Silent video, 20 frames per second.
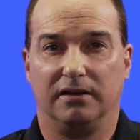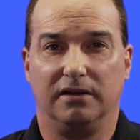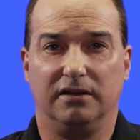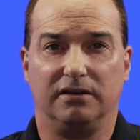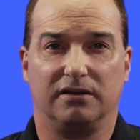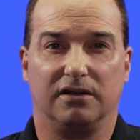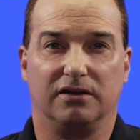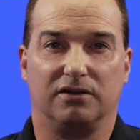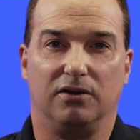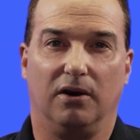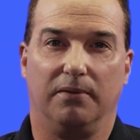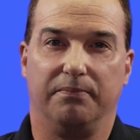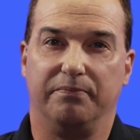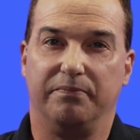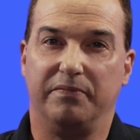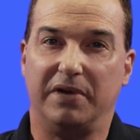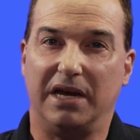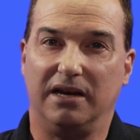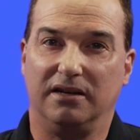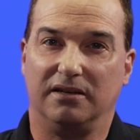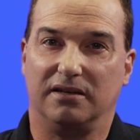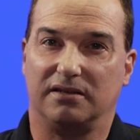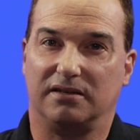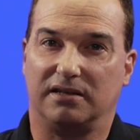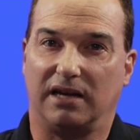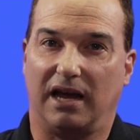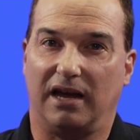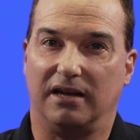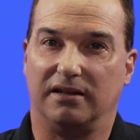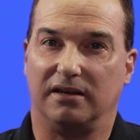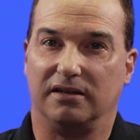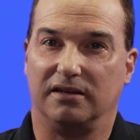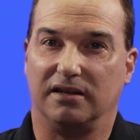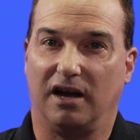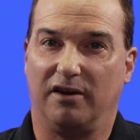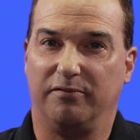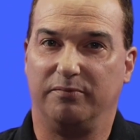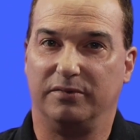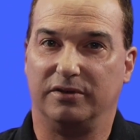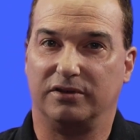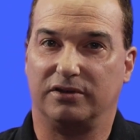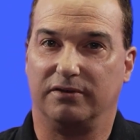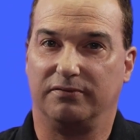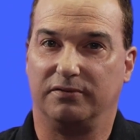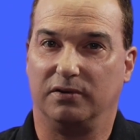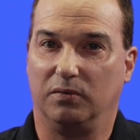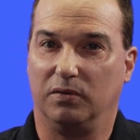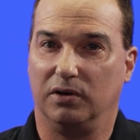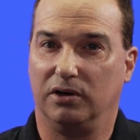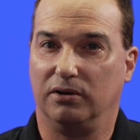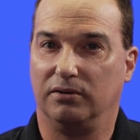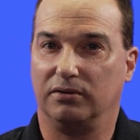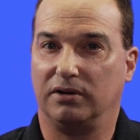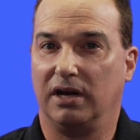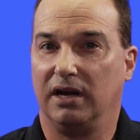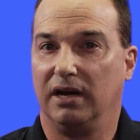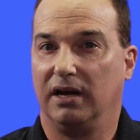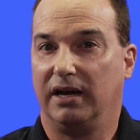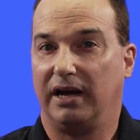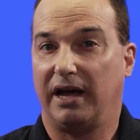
This does not mean to say that governments of the world